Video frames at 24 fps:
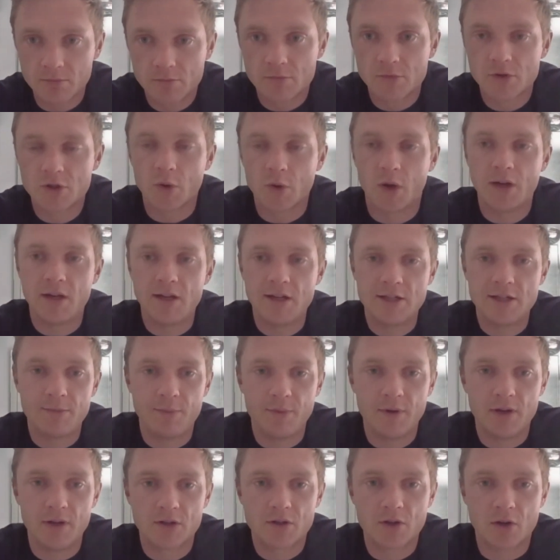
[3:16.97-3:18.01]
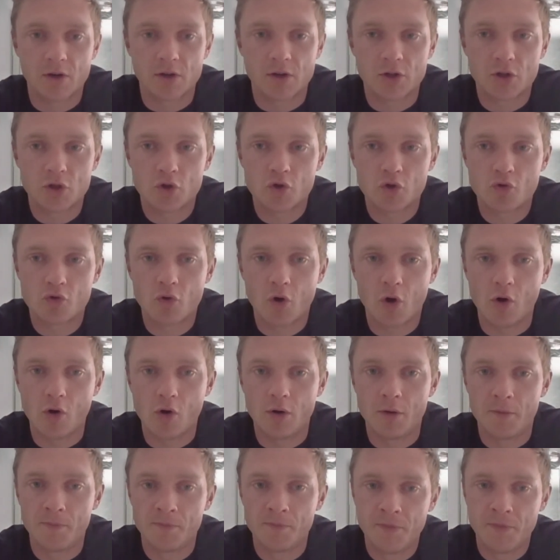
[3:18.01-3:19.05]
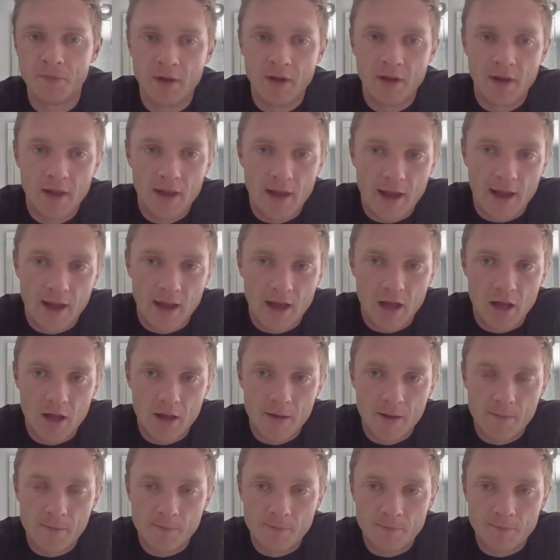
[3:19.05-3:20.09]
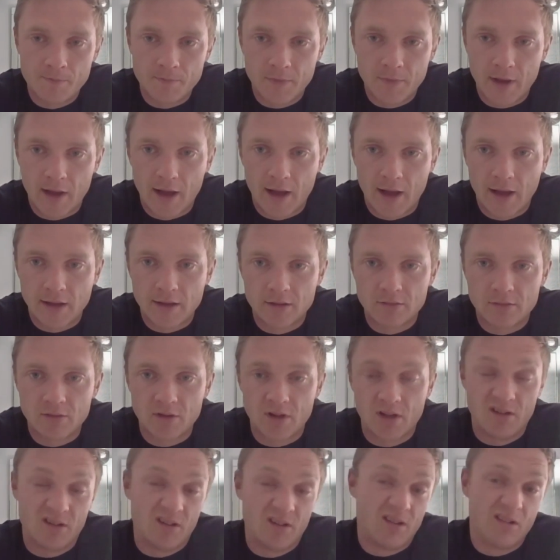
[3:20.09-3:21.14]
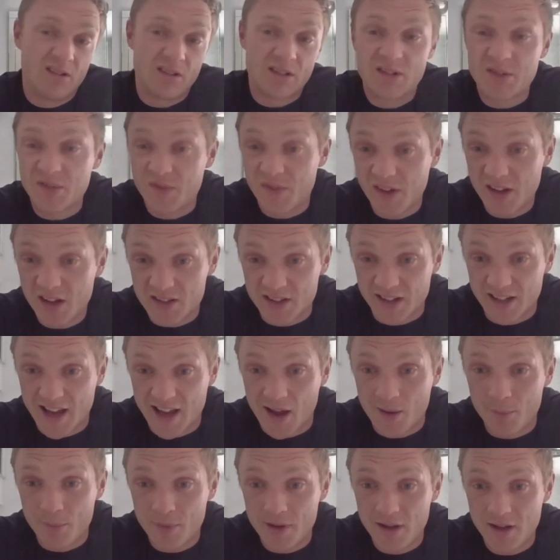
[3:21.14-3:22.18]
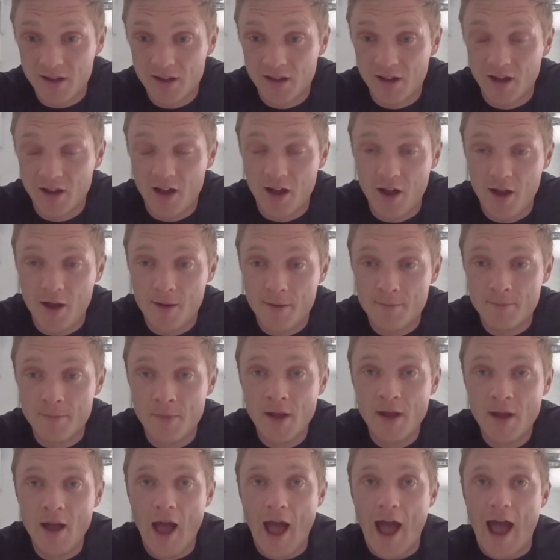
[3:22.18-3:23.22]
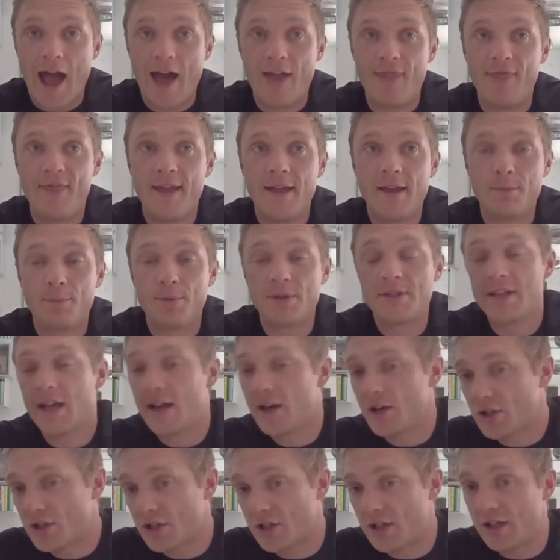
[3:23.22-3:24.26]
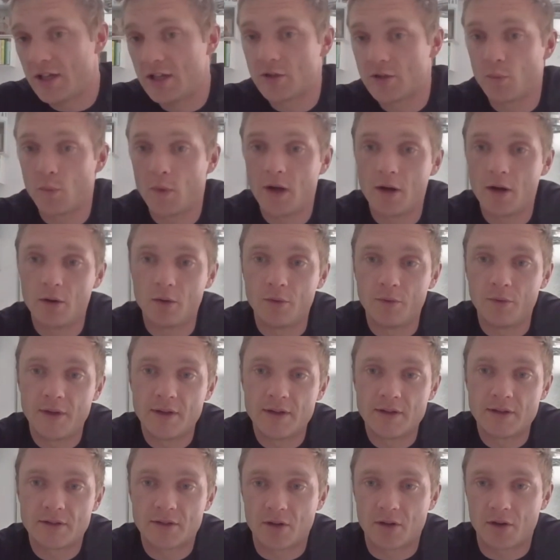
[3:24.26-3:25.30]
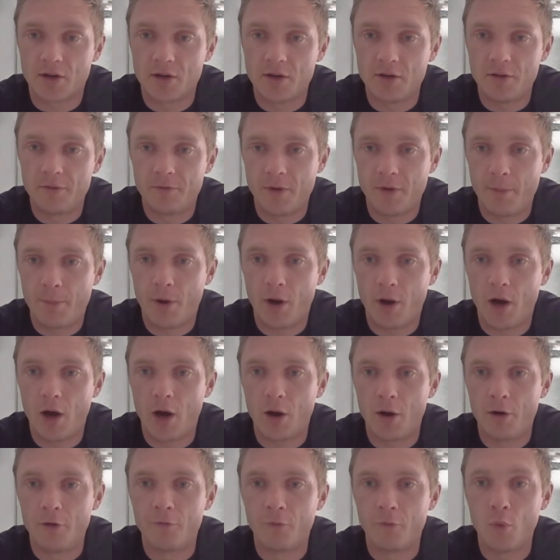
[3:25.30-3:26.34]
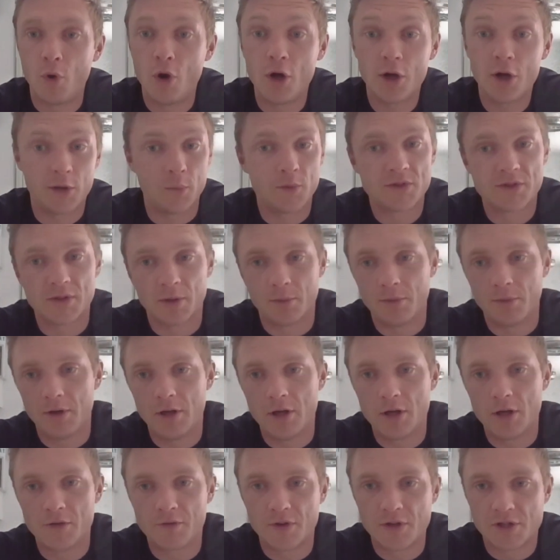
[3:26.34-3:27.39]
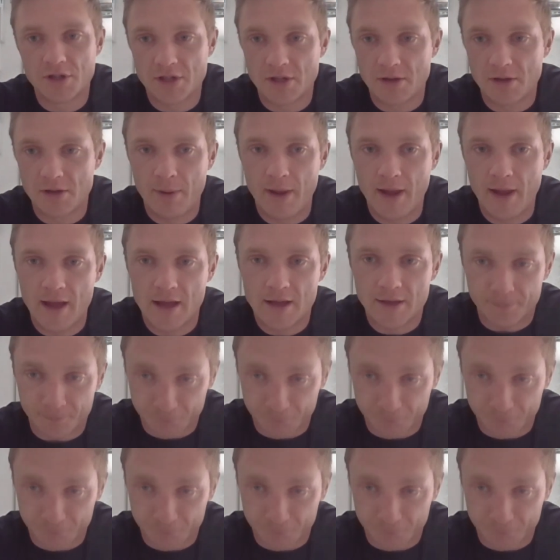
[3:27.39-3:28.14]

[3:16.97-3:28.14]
So I need to be as kind of strong and as fit as I can be. And then potentially as well, there's kind of a part of working with somebody who's visually impaired.